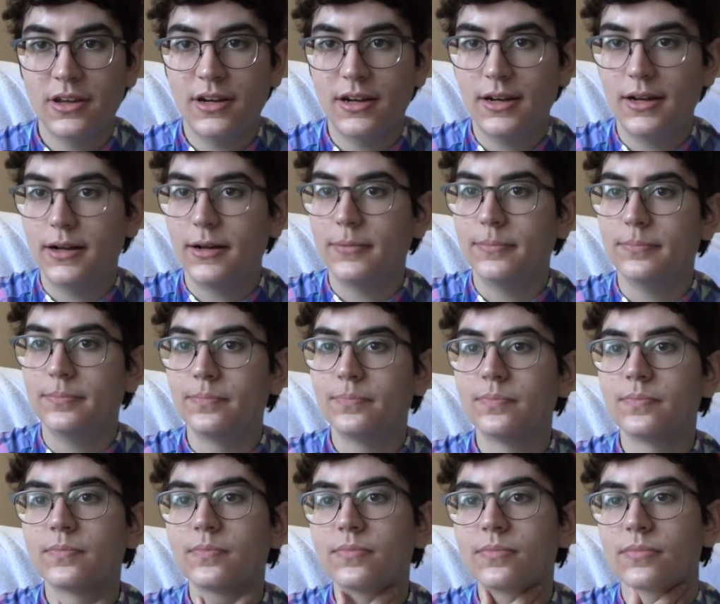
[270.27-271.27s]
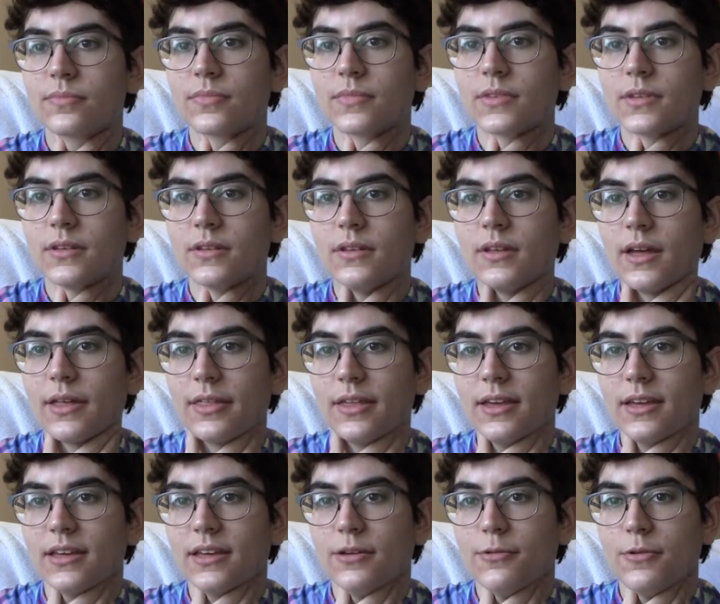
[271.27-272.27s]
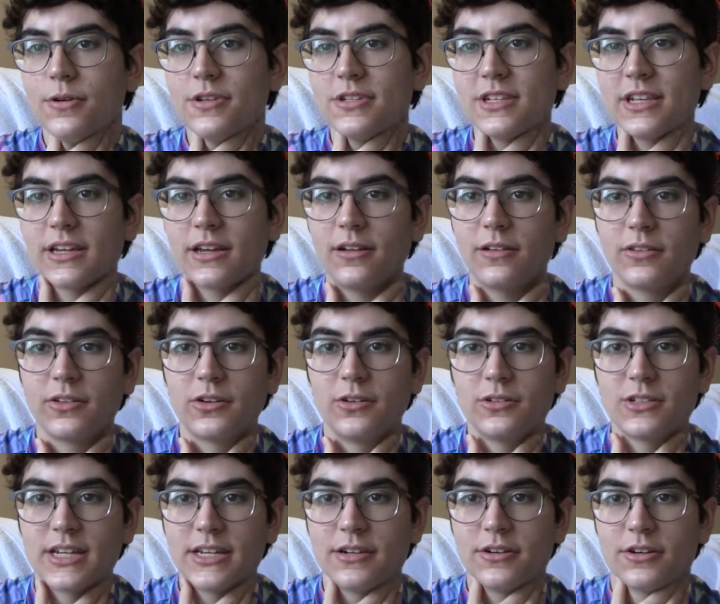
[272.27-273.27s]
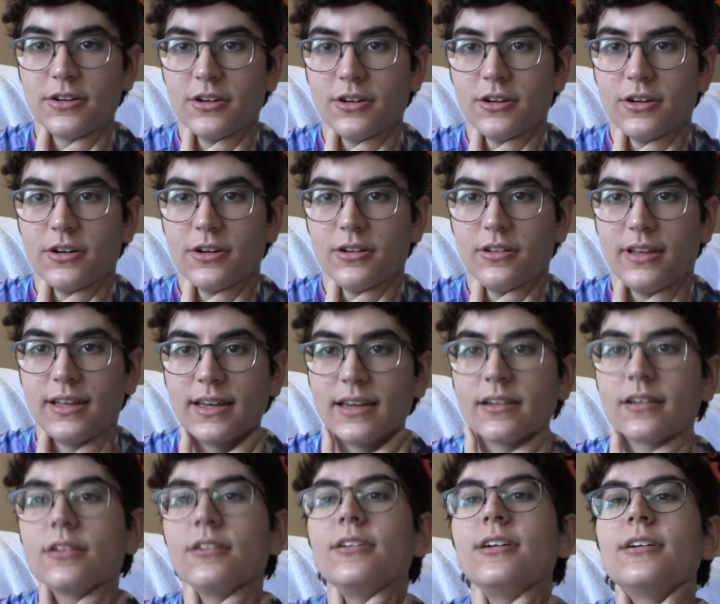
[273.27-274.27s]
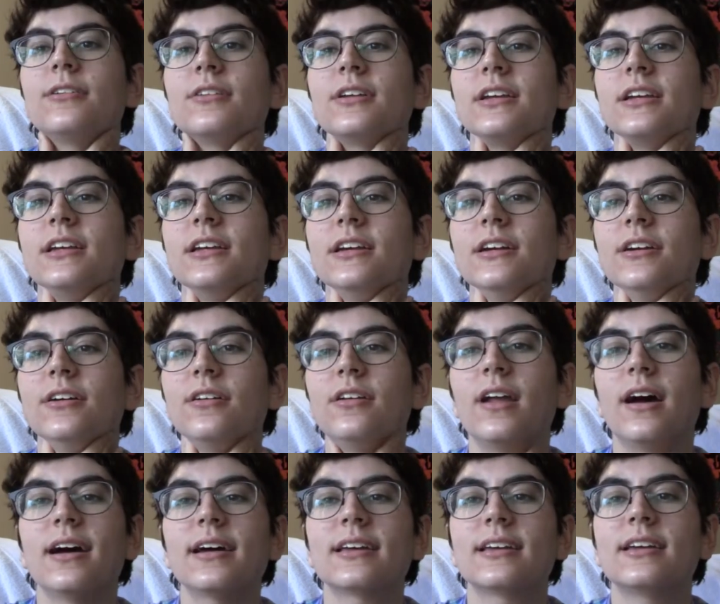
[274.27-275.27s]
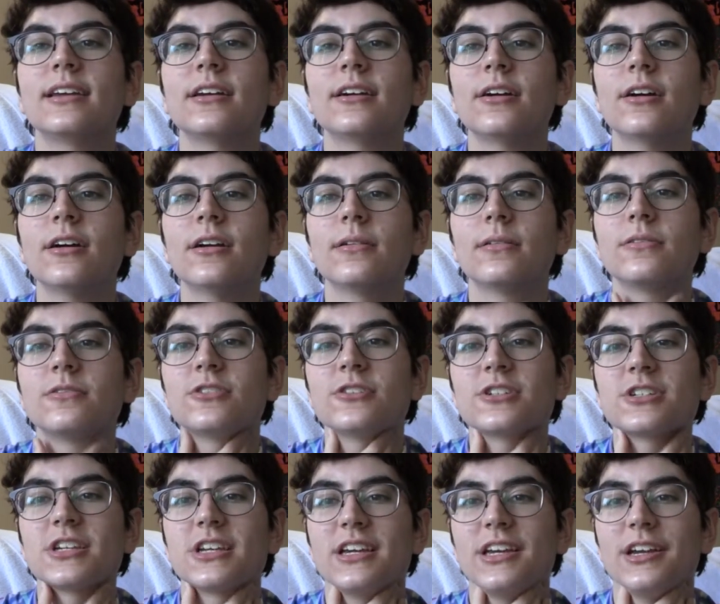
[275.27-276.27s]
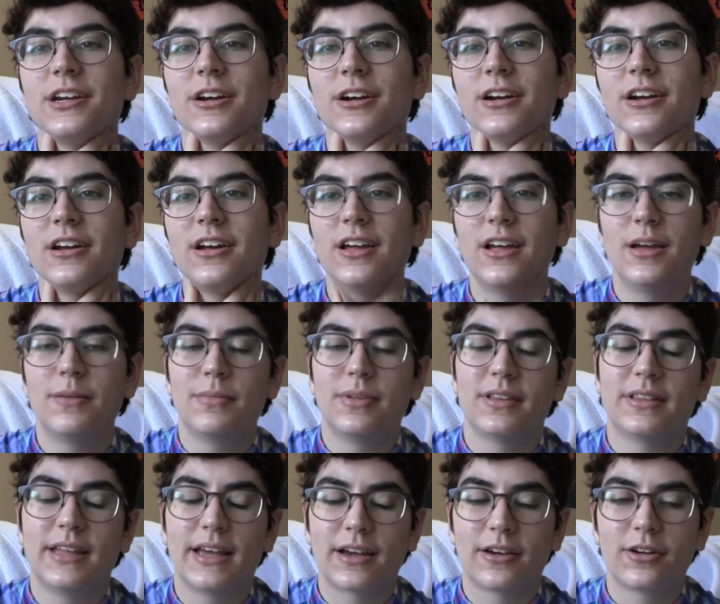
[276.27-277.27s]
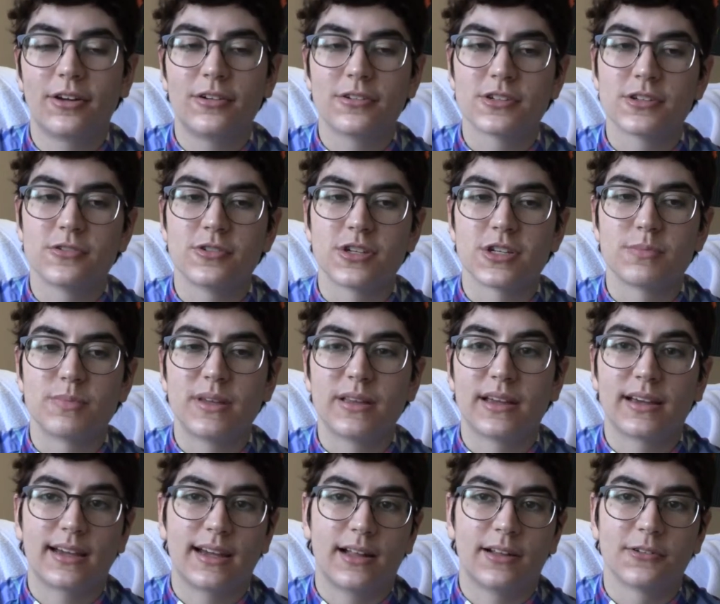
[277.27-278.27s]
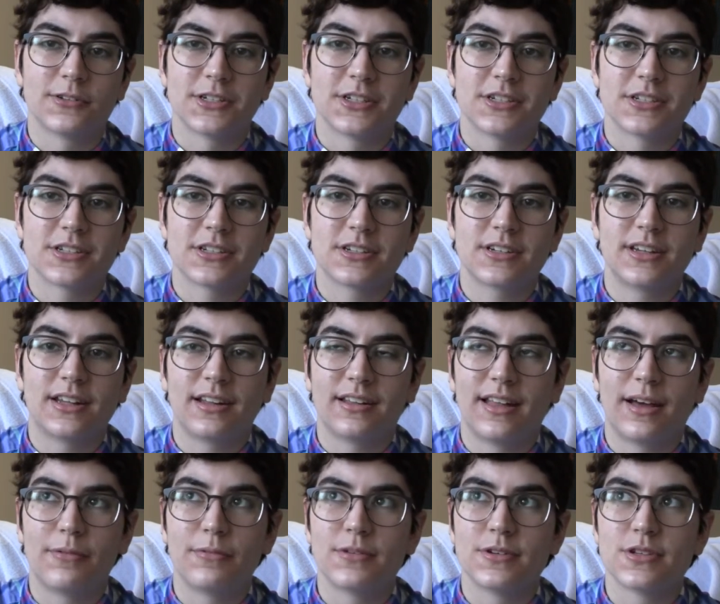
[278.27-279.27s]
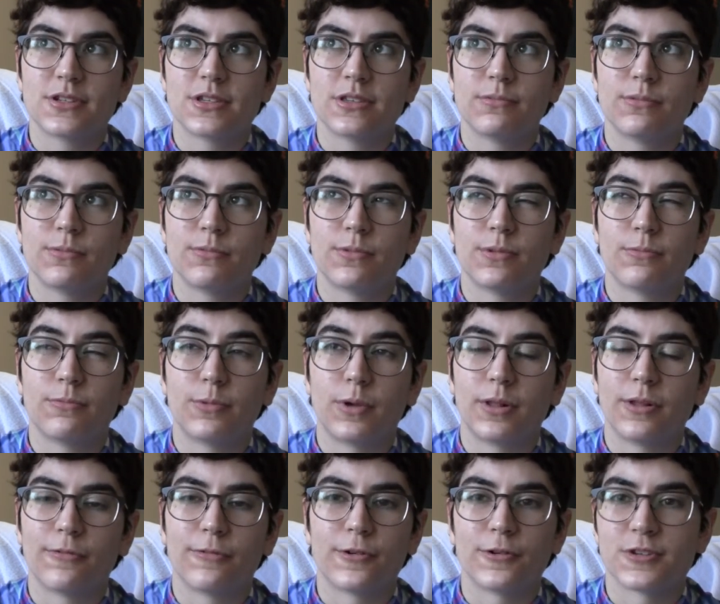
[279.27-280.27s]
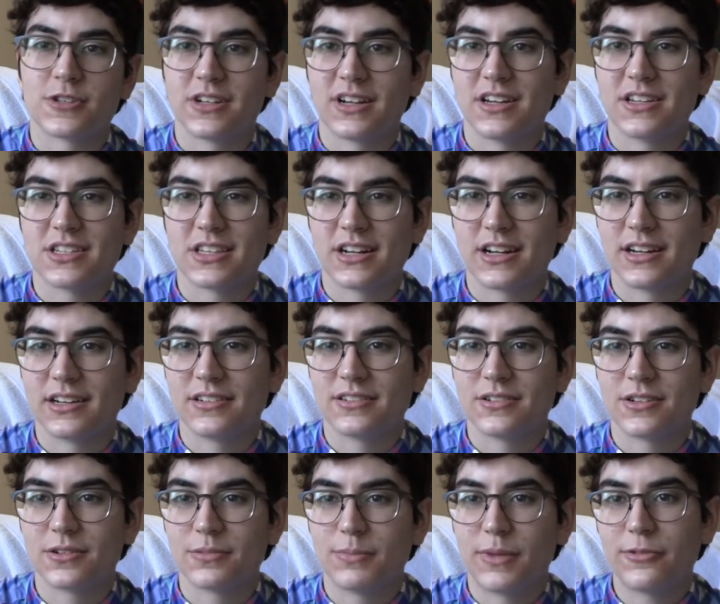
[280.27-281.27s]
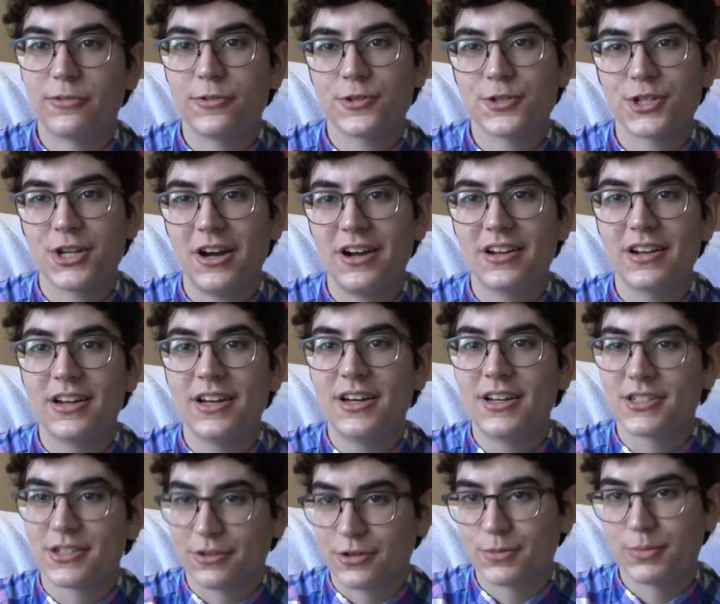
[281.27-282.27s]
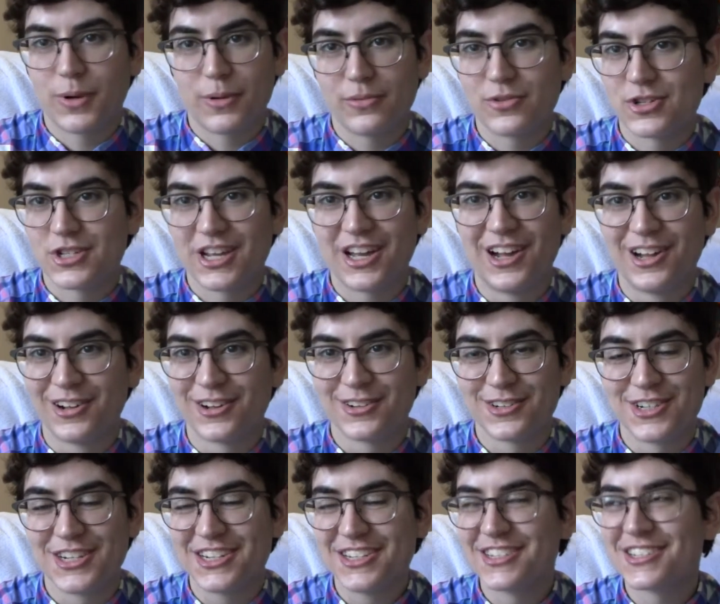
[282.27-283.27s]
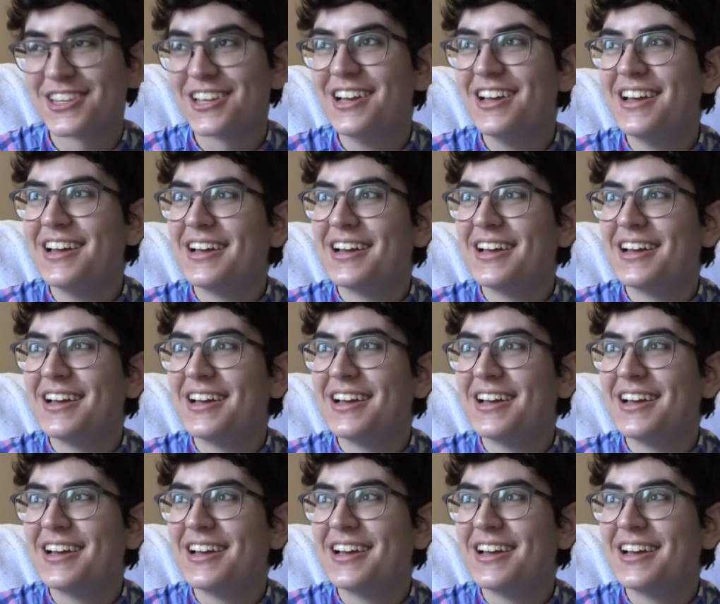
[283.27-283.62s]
I think it was like a little tender like around here, not here, just here, but that could also just be like allergies, and that was one of the first days that I took my first shot, so it was probably just allergies.